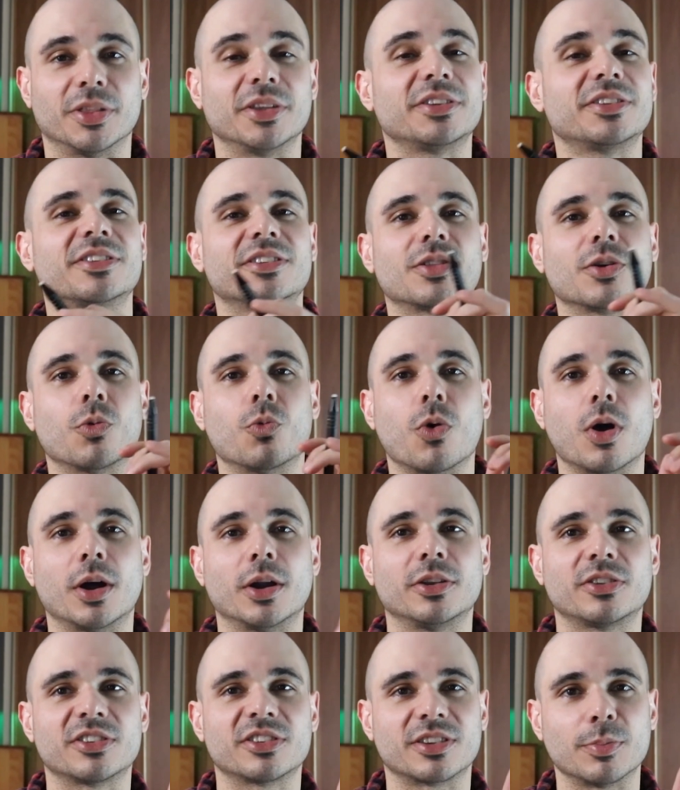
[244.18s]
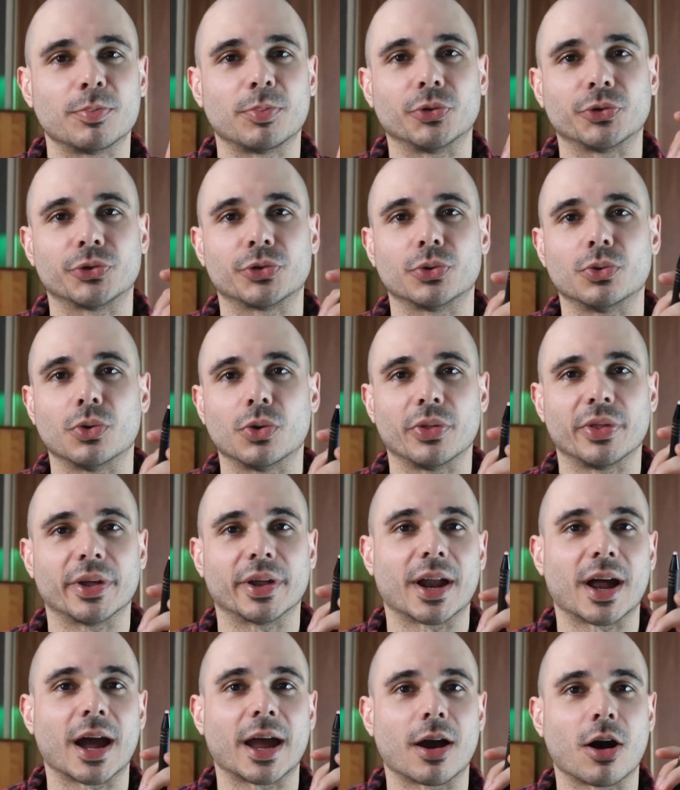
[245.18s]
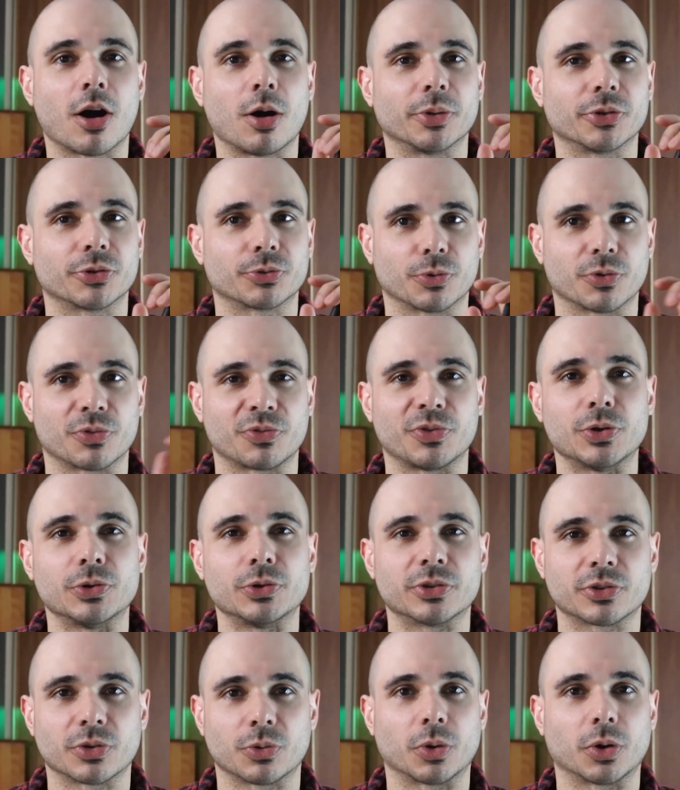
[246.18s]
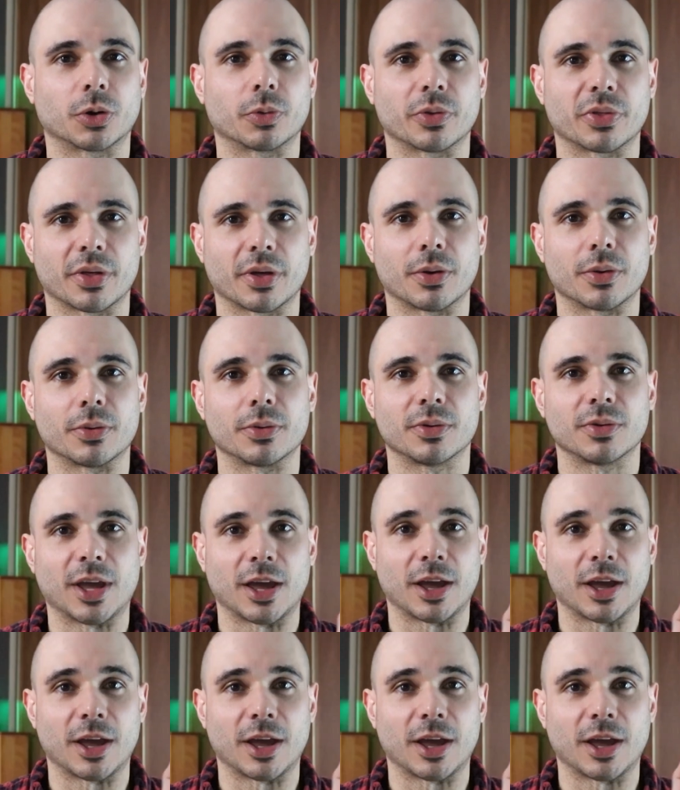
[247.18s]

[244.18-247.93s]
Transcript: this is the one simple tool that I almost refuse to work without,